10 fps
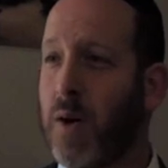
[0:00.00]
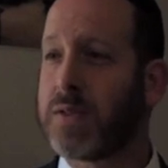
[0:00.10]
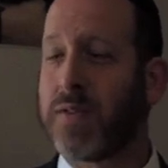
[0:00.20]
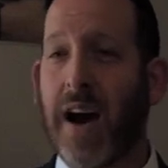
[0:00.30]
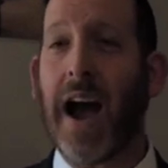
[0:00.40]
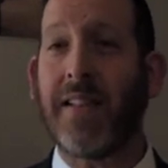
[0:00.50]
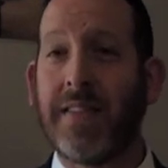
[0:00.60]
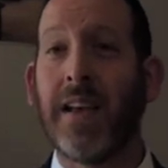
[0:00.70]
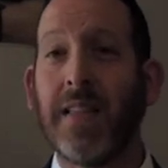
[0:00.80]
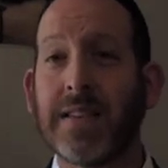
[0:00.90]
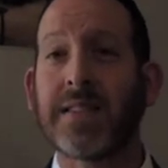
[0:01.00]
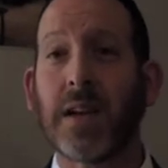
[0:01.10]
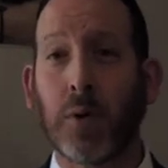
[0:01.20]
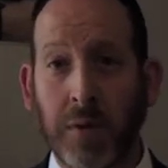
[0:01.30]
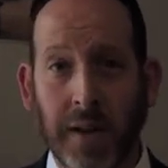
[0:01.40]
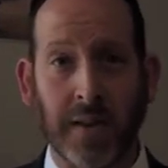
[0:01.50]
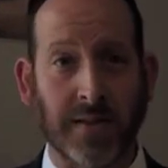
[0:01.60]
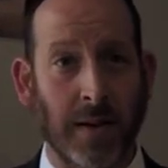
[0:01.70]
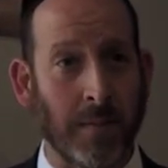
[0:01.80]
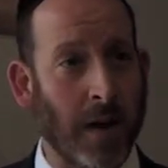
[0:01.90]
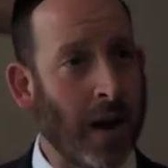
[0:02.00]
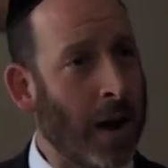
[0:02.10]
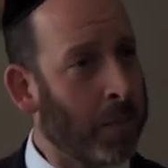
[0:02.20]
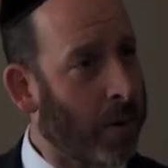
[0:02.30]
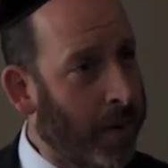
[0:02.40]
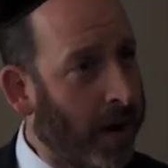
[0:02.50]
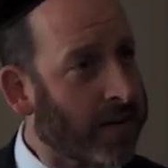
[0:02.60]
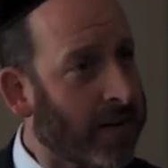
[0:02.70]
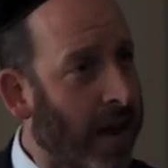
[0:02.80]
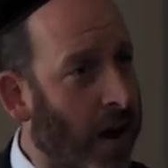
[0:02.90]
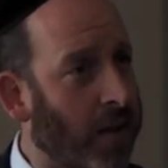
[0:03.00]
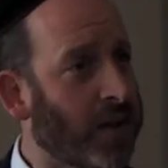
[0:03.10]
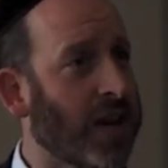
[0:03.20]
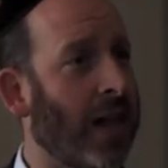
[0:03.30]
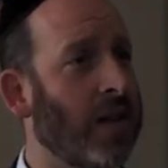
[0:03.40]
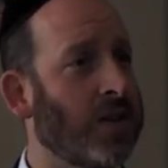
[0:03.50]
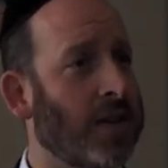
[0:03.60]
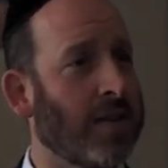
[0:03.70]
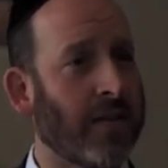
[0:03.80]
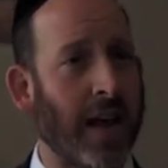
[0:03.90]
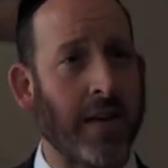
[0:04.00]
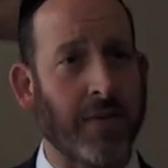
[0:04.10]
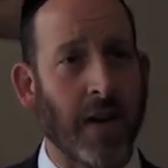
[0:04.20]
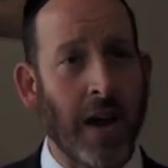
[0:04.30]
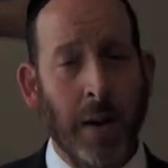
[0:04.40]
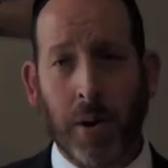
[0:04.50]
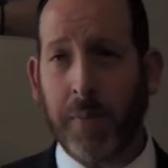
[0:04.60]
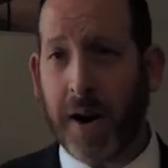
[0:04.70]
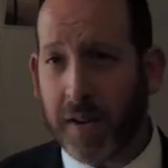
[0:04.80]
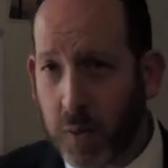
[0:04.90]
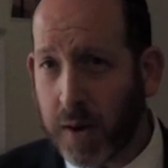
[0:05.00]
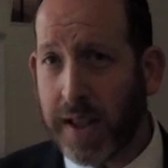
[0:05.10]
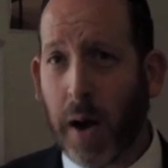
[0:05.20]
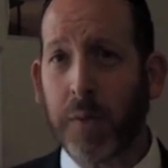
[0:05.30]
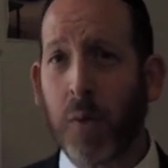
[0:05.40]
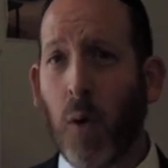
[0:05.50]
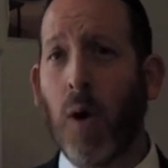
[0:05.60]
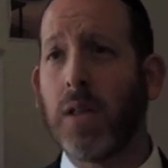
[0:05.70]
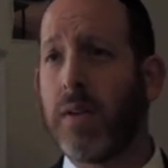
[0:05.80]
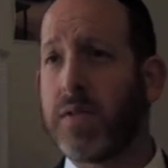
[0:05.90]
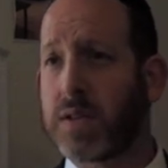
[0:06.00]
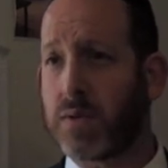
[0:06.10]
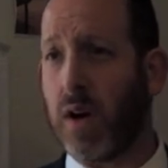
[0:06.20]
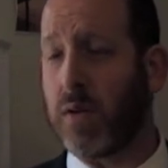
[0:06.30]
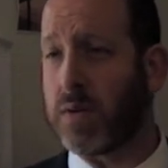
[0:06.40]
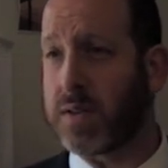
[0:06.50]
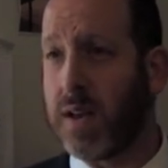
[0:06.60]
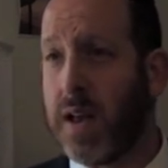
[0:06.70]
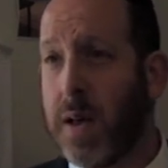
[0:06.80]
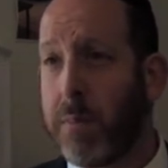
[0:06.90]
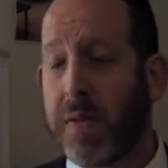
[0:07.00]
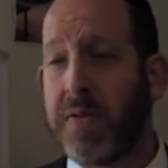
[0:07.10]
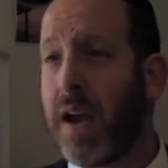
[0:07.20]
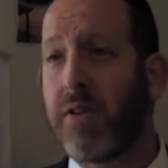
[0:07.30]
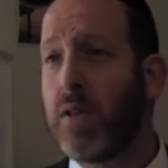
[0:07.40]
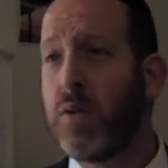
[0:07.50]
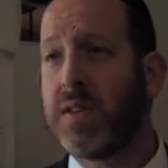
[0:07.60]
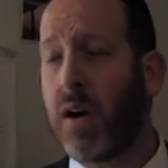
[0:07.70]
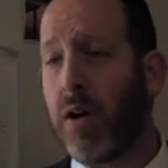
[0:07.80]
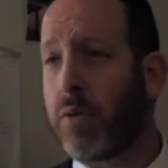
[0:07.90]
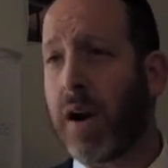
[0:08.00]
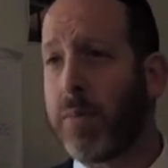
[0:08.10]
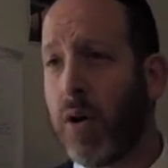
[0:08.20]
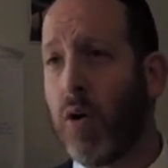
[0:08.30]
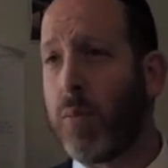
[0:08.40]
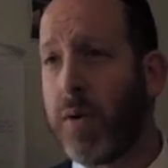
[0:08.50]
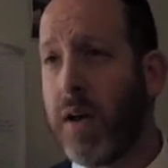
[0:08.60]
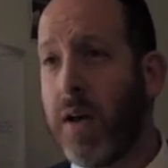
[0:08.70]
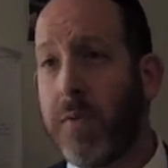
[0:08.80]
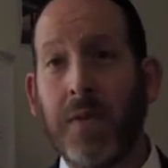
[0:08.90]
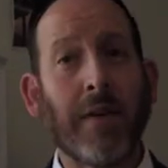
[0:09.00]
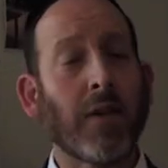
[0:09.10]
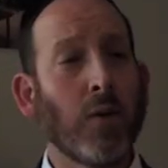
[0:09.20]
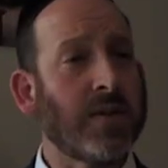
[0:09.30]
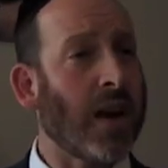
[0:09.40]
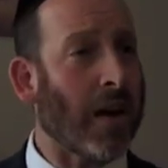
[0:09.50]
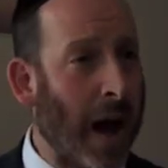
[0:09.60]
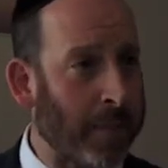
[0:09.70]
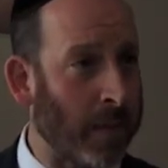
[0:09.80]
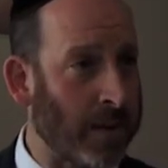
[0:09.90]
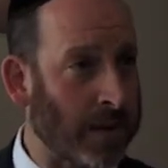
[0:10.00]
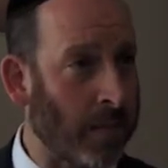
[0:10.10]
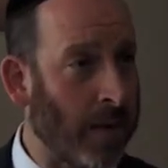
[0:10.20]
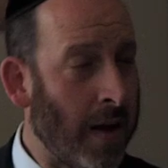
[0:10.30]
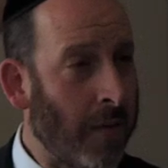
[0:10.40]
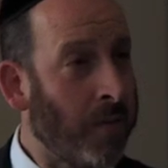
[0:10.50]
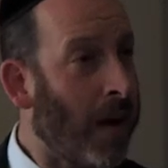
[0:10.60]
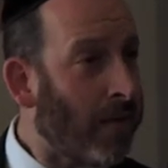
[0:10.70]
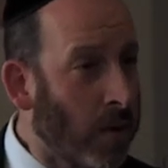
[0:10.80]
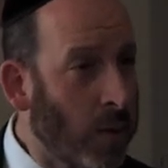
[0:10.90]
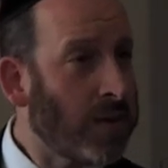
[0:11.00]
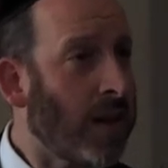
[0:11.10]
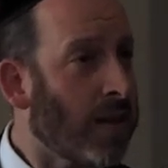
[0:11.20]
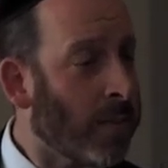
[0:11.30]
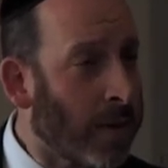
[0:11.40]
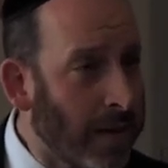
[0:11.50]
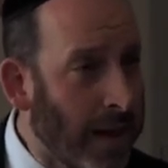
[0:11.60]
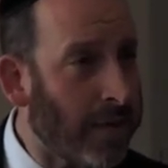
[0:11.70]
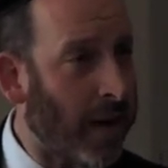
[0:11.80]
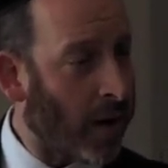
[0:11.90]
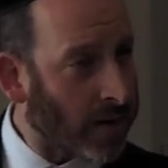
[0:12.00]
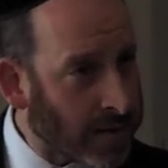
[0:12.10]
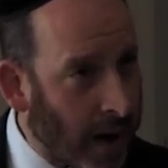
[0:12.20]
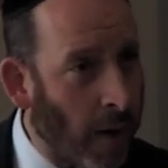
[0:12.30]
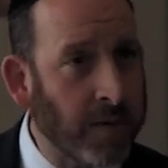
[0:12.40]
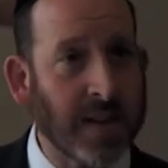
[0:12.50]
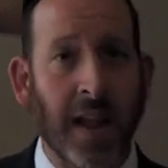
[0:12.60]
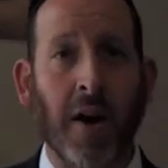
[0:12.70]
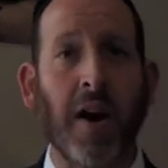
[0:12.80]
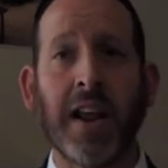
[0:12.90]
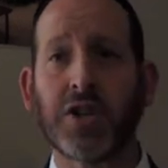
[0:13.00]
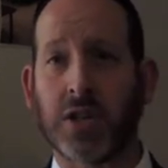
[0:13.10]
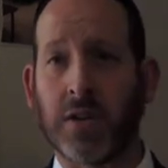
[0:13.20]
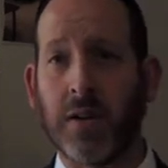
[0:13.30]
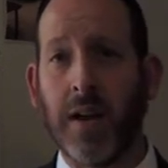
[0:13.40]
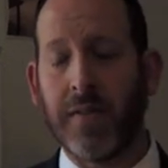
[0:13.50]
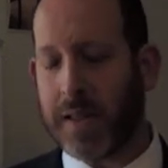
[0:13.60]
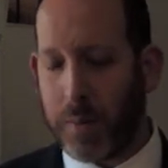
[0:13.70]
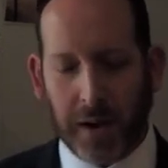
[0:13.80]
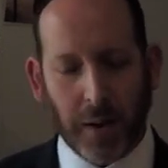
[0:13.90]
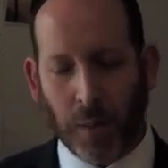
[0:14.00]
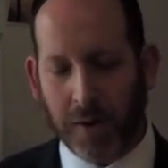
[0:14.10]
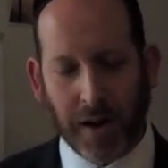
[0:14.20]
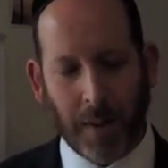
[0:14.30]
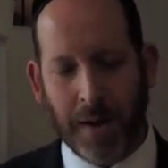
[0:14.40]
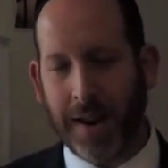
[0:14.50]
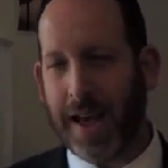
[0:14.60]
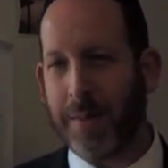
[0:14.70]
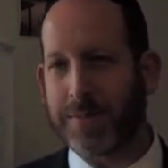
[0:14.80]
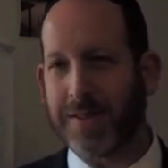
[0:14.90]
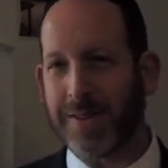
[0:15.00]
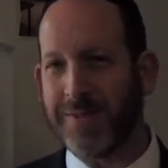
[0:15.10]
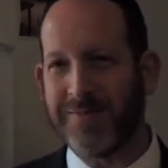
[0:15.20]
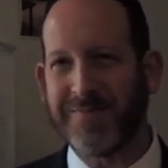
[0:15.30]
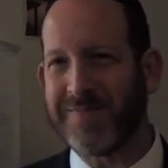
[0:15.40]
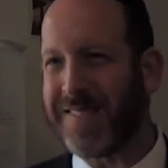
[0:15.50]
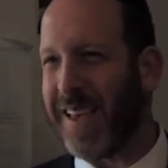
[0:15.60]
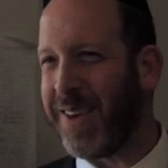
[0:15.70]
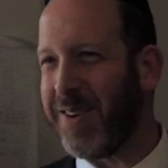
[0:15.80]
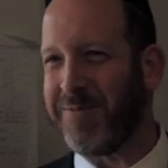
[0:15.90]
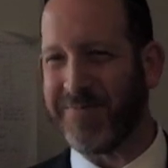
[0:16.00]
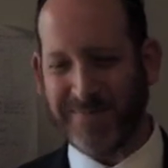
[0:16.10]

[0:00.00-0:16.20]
dose of idealistic realism, prepared to take on the challenges of life, prepared to encounter all of the struggles, but never losing our incredible hope, never losing our optimism, never losing the belief in ourselves, in our nation, that we could overcome any obstacle. Thank you.